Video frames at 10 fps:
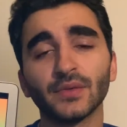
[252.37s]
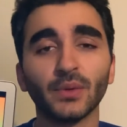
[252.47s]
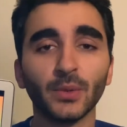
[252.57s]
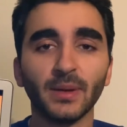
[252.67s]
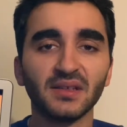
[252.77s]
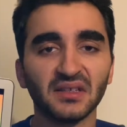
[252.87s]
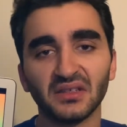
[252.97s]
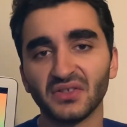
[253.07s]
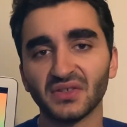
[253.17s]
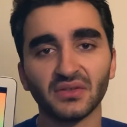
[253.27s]
where you basically
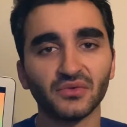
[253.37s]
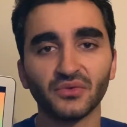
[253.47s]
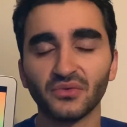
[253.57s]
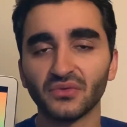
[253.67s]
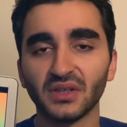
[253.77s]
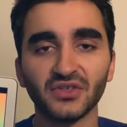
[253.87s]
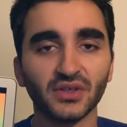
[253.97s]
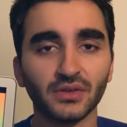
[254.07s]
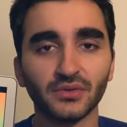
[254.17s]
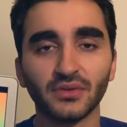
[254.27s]
just introduce each
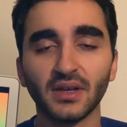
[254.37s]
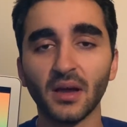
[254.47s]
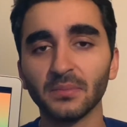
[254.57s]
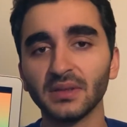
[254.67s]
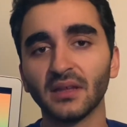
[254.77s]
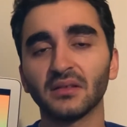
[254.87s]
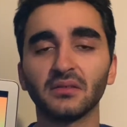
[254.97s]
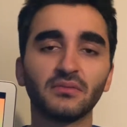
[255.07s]
other to the company and the